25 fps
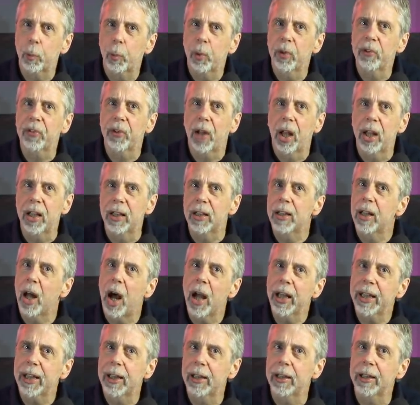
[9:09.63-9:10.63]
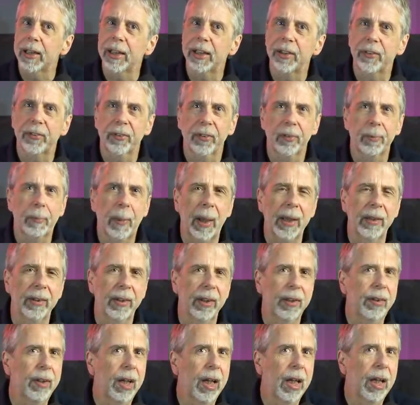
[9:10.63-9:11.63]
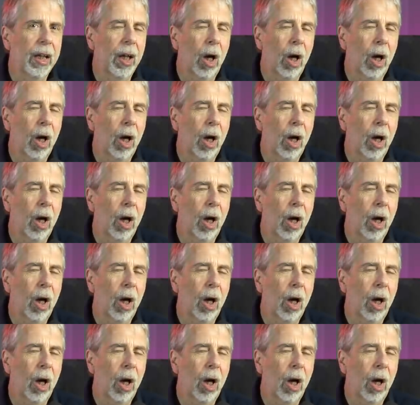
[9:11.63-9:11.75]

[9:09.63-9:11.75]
was likely suspended